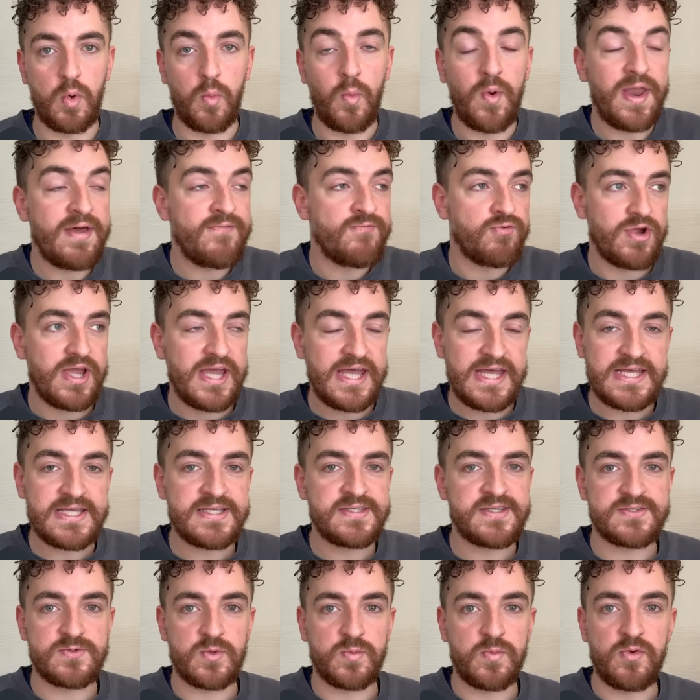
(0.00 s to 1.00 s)
whatever it
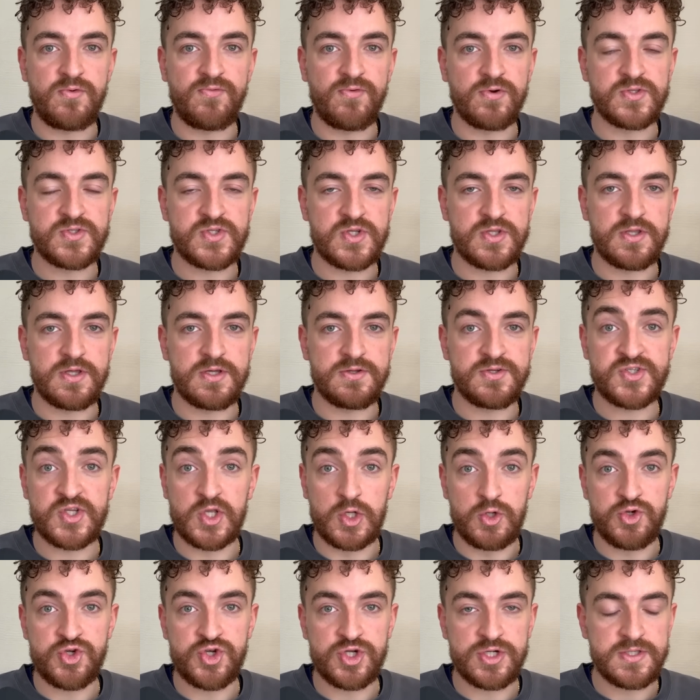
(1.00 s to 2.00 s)
is, as we move on to the
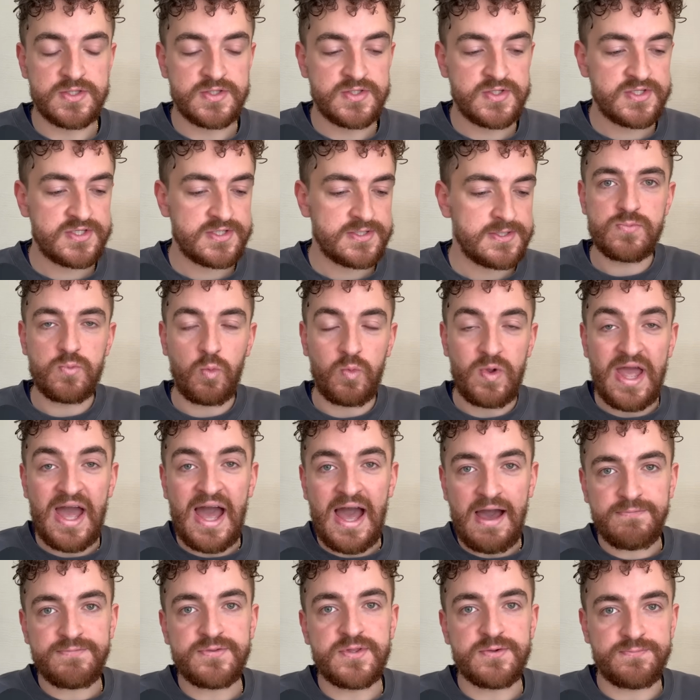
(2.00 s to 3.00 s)
solutions, we
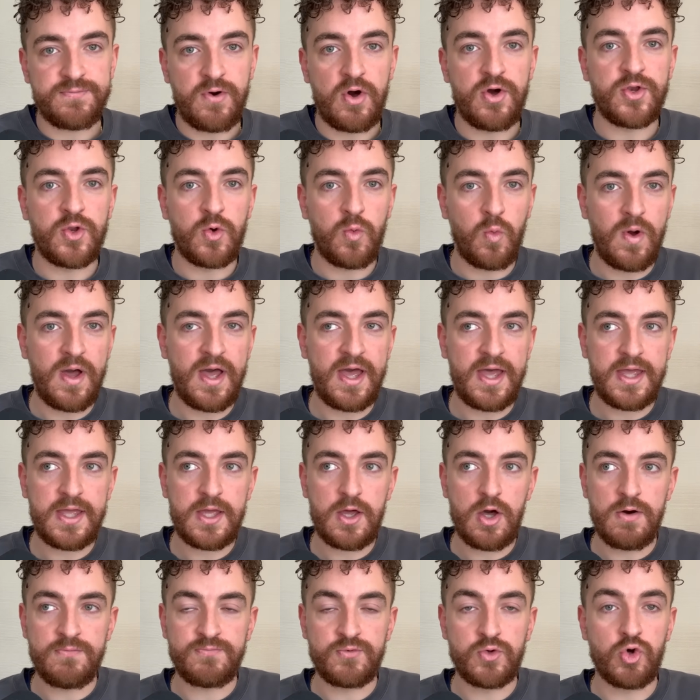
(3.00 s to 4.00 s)
have to find a way
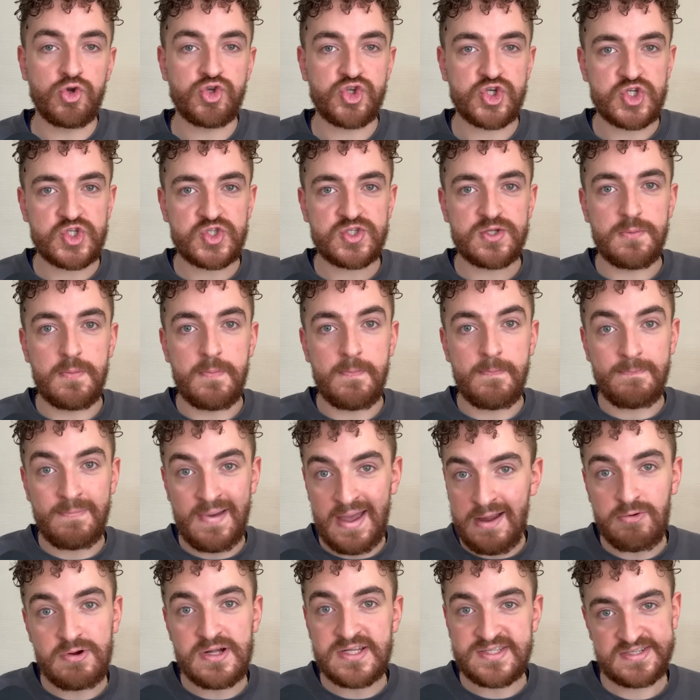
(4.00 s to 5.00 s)
of not just
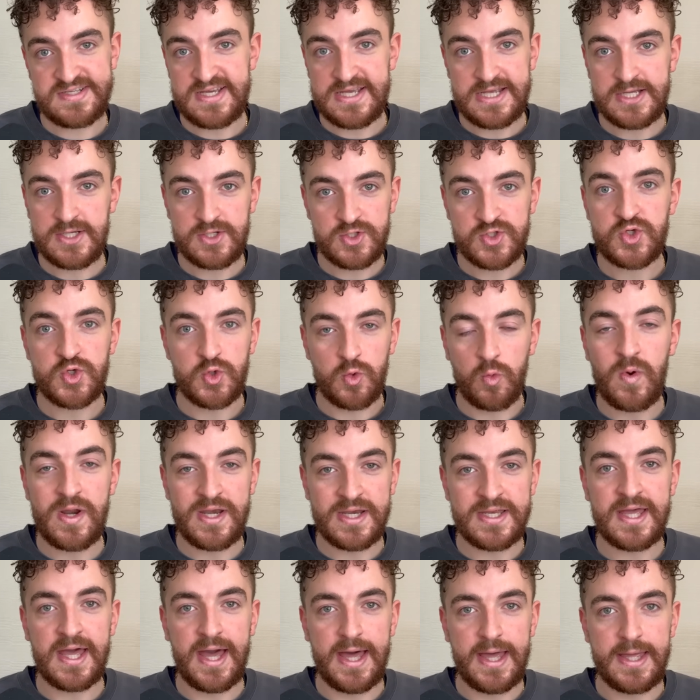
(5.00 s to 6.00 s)
meriting to
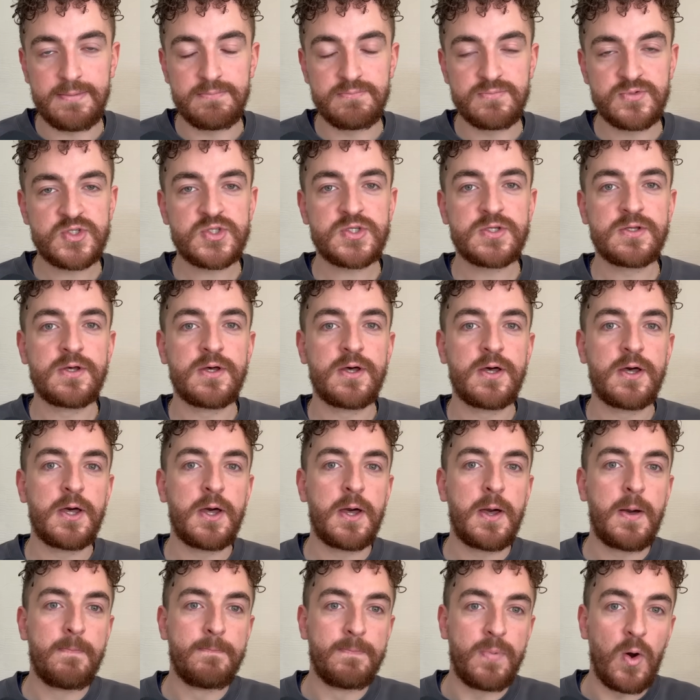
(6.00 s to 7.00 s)
win games,
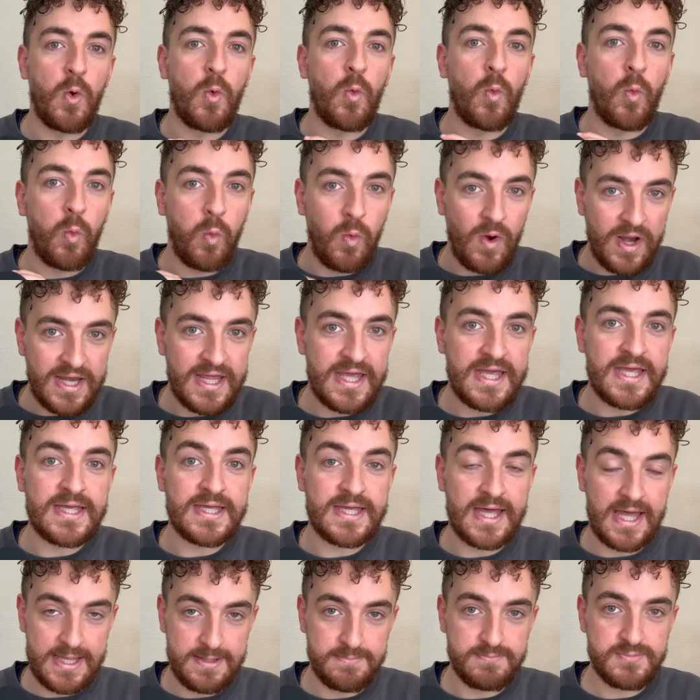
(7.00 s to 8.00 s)
but winning
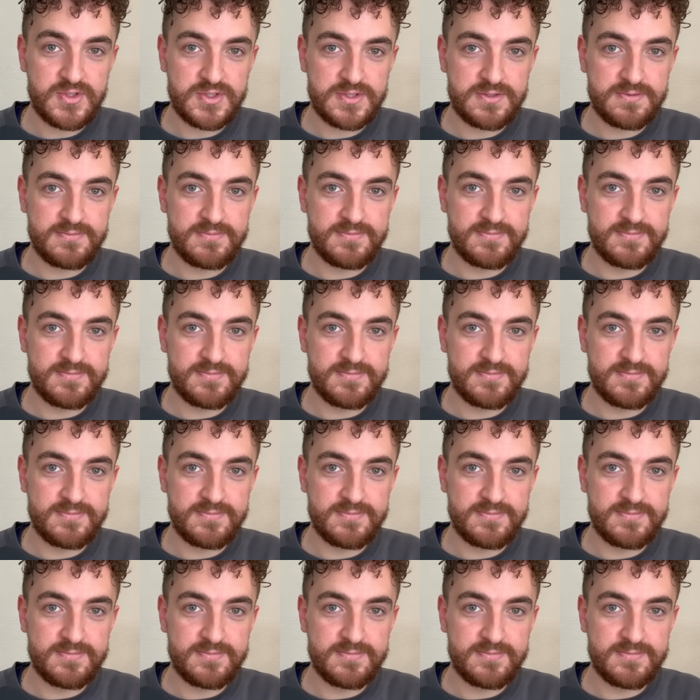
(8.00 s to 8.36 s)
games.